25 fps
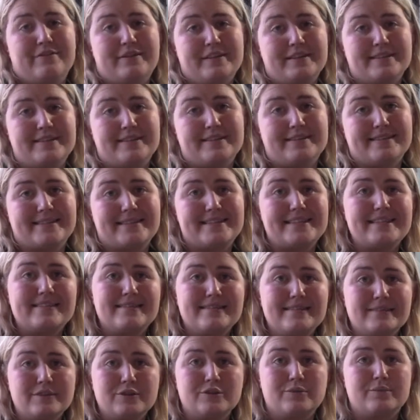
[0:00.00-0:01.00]
it's
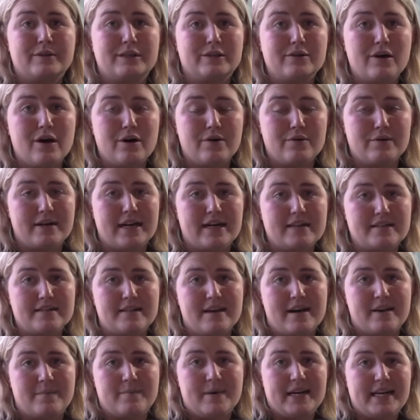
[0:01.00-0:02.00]
still a little bit cold outside,